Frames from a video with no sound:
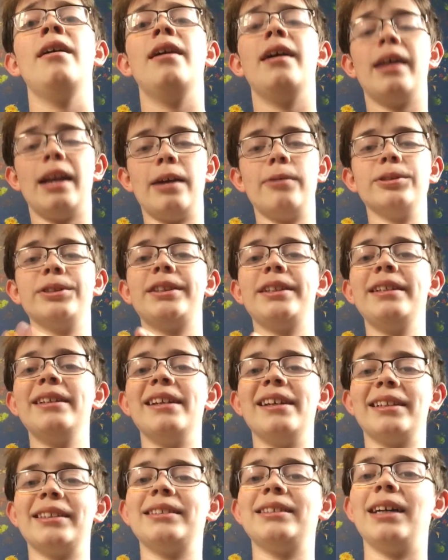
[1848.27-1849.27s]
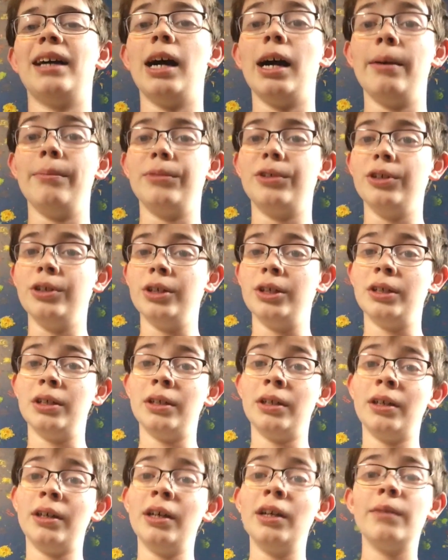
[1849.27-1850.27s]
and I will see you next time.
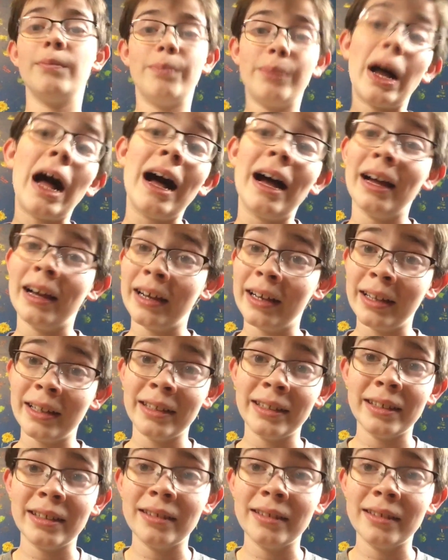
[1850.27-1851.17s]
Goodbye!